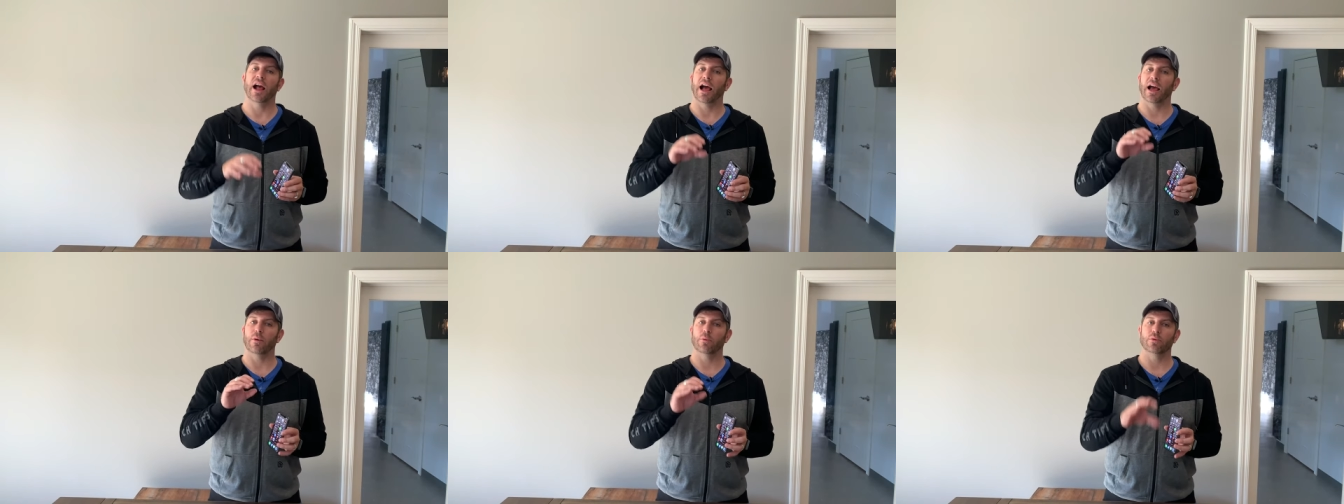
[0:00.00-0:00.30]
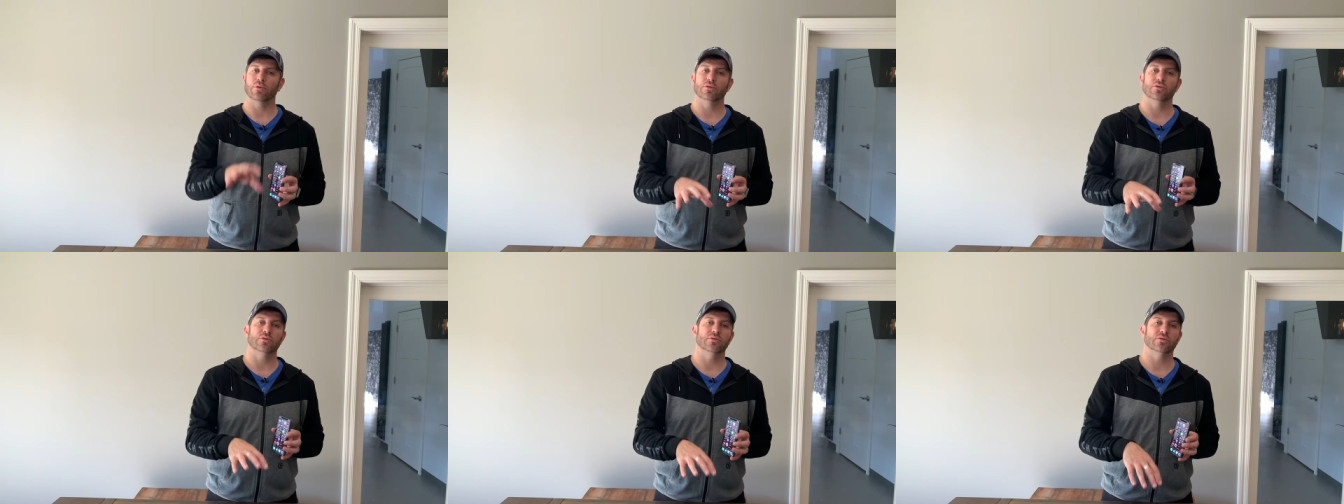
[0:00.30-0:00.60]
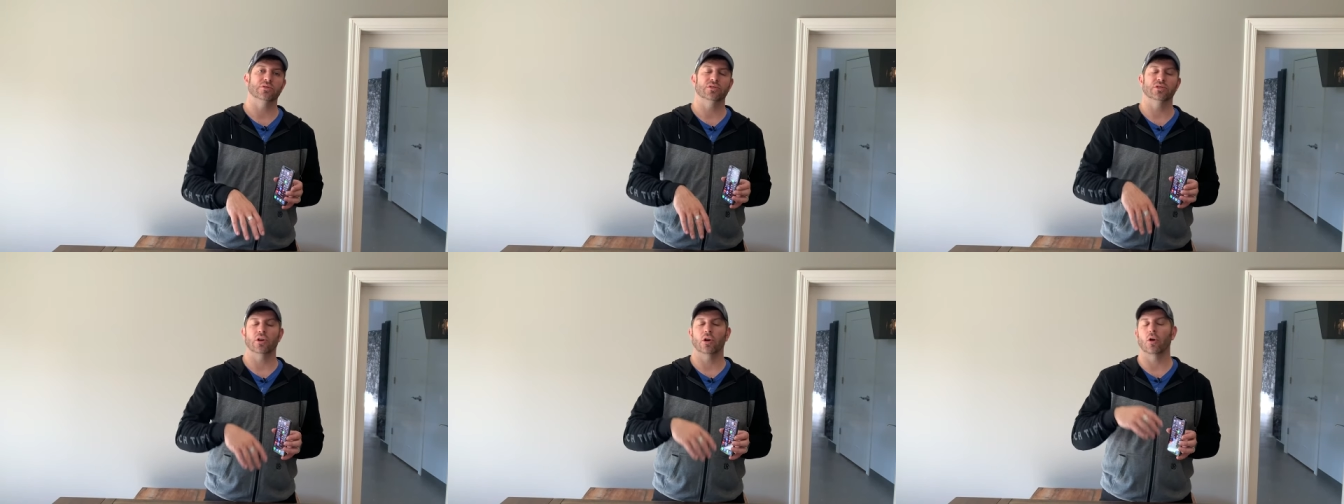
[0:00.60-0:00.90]
I will do
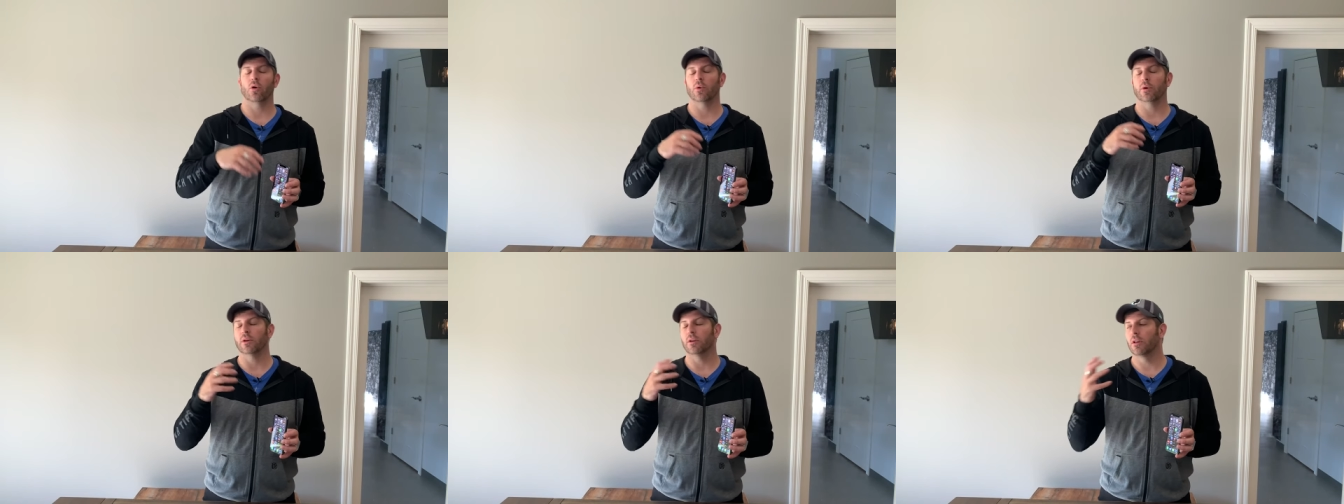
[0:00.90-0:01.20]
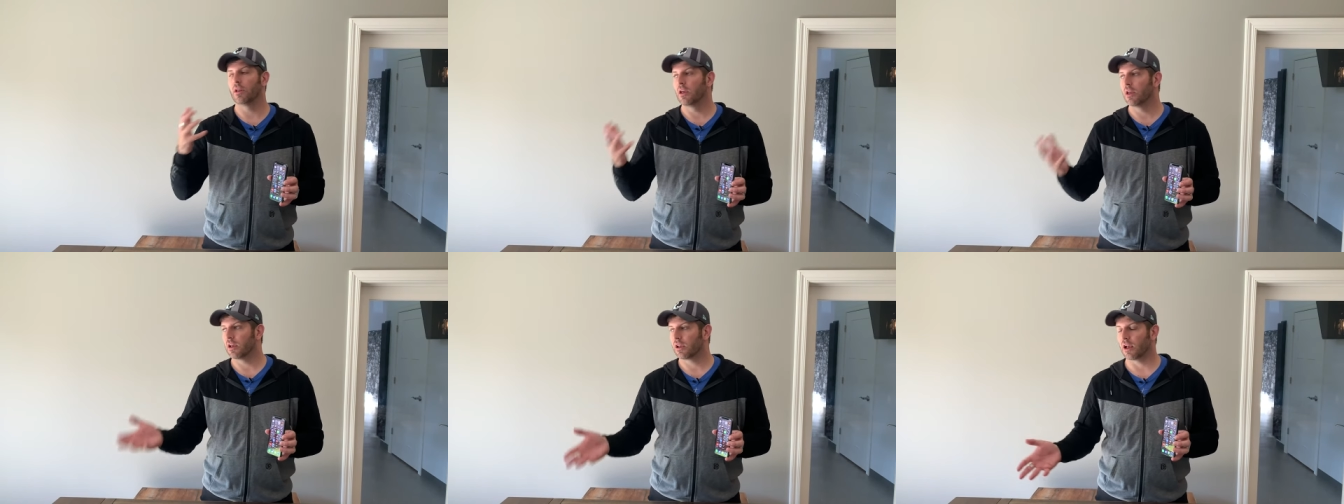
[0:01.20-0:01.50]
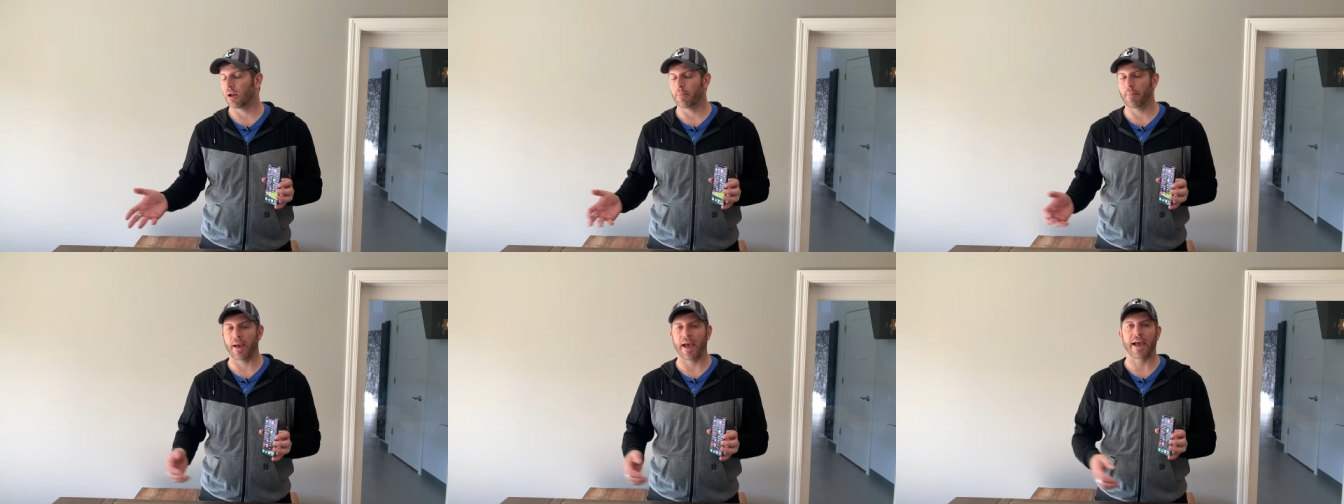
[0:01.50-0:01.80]
so and
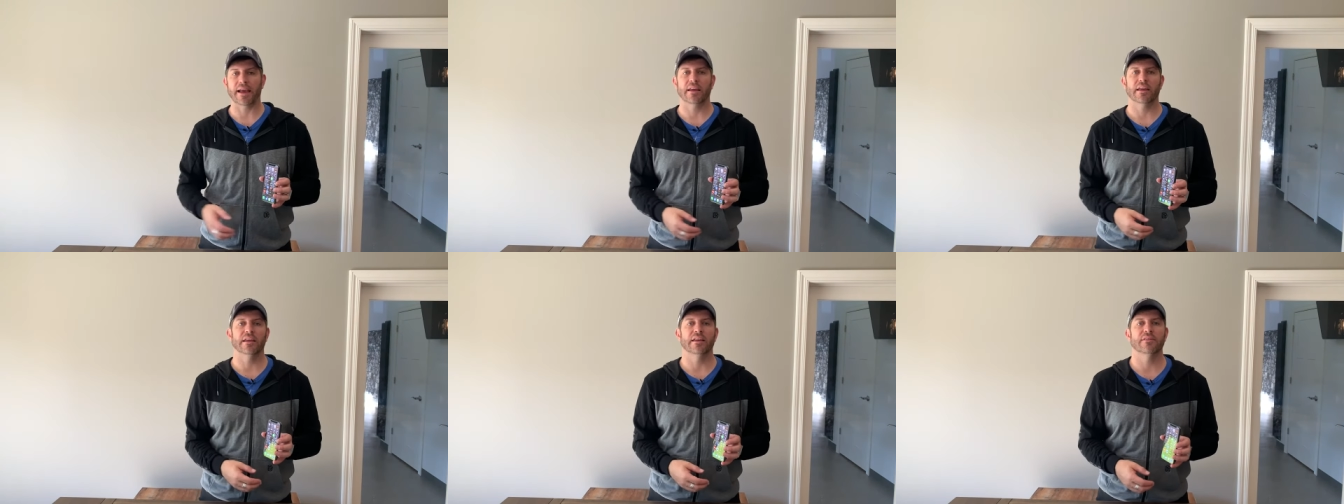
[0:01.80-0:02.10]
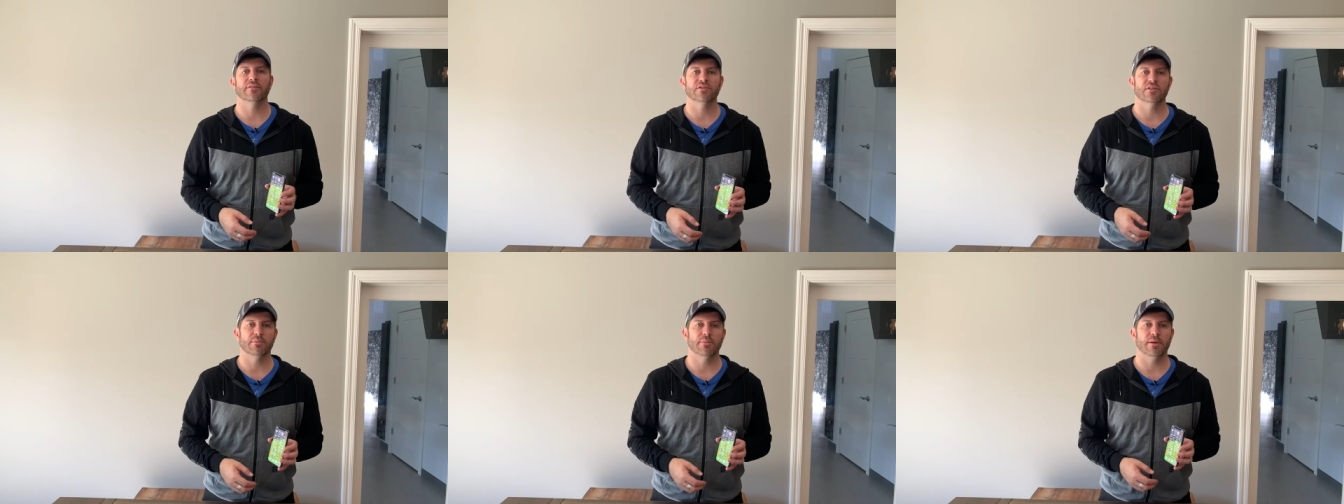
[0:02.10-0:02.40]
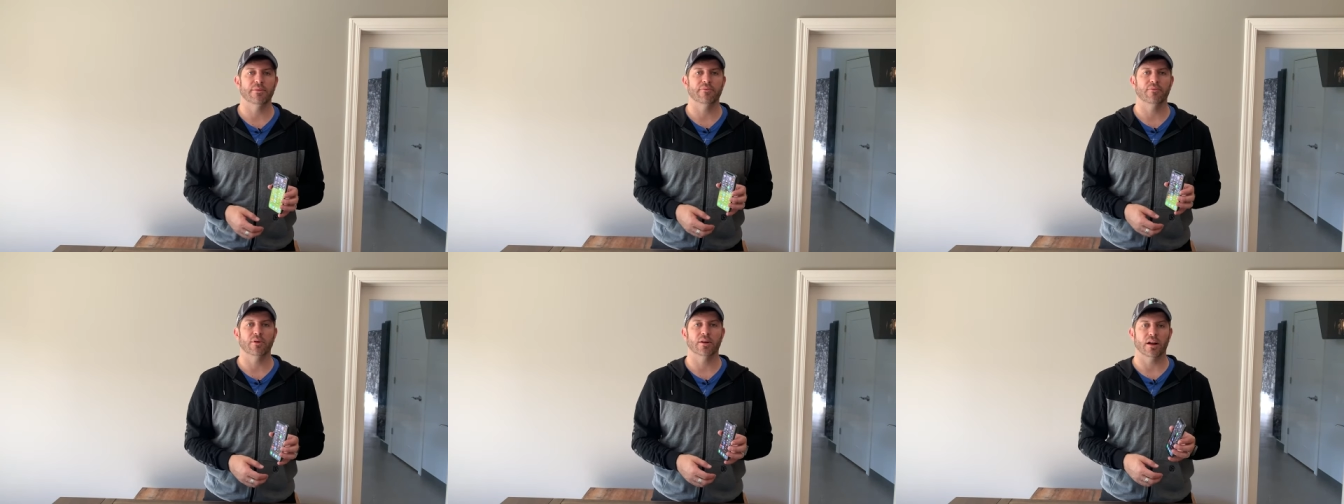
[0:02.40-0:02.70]
come back and give some
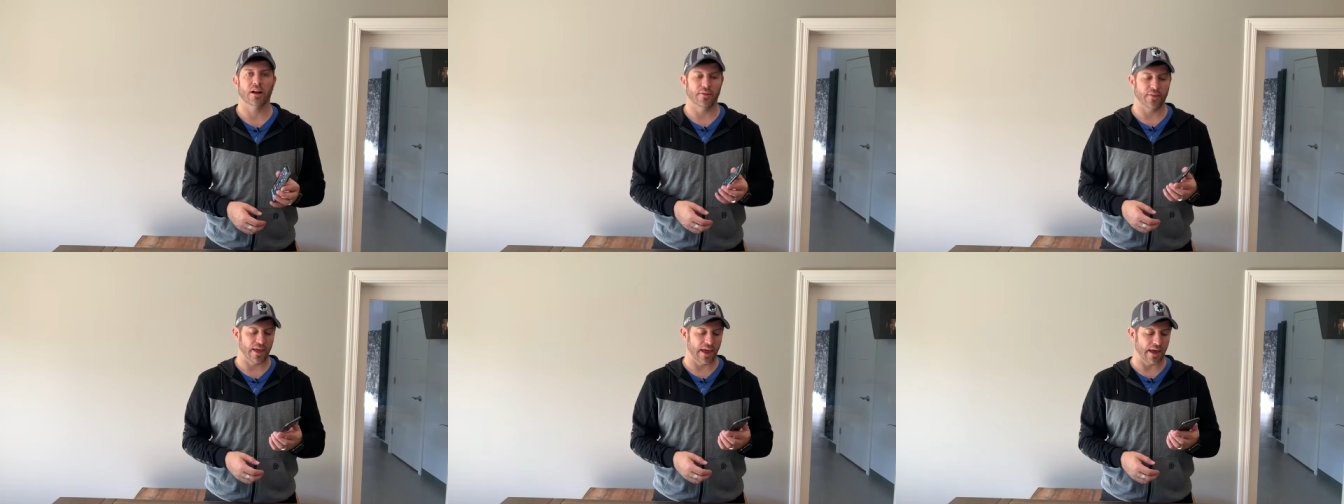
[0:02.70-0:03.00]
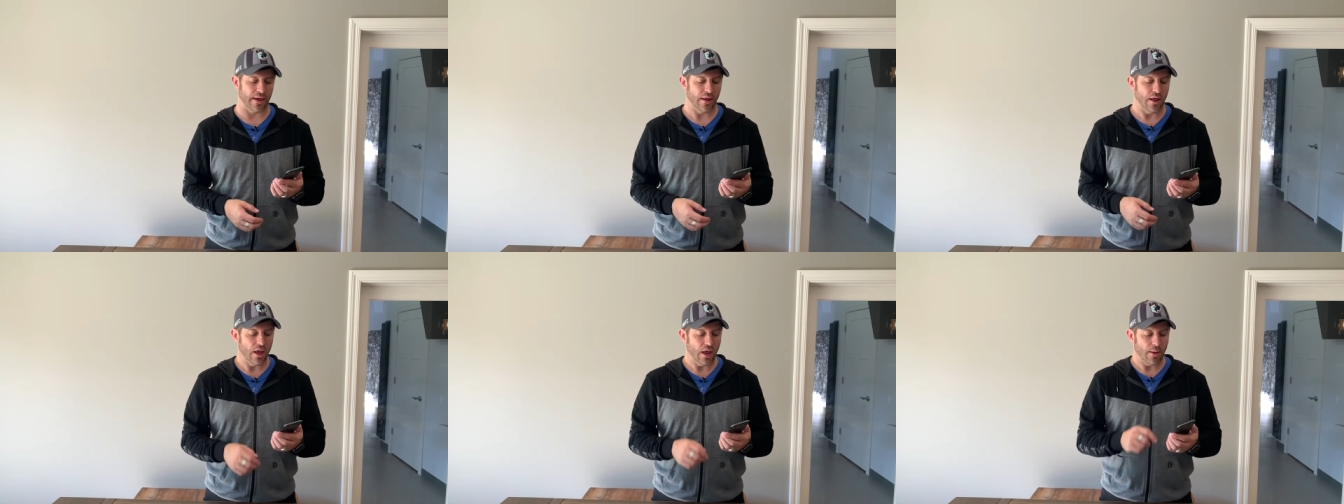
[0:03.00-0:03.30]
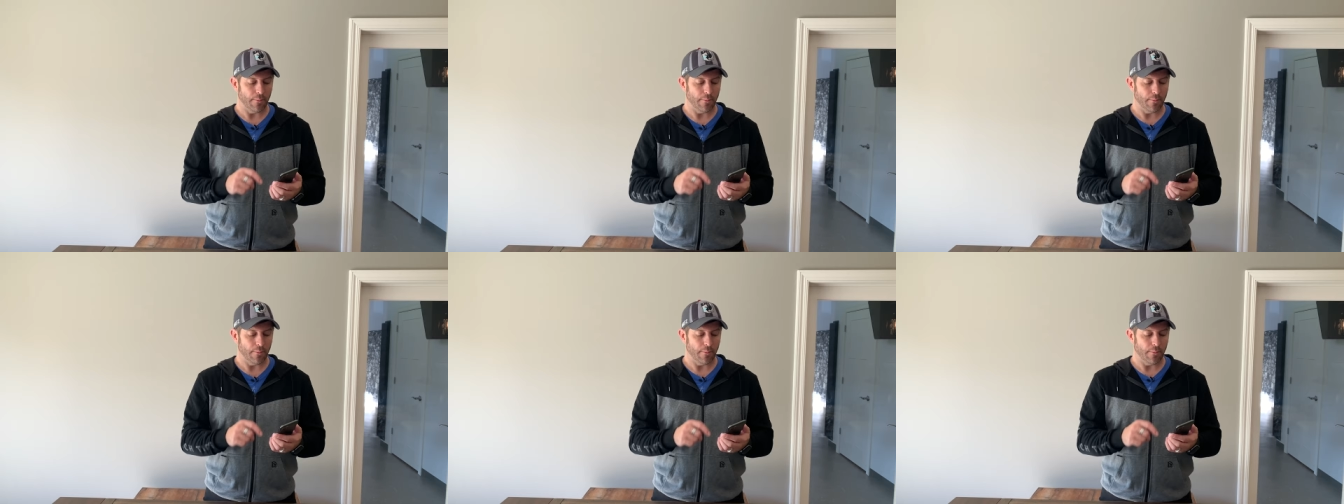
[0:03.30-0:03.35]
input on that.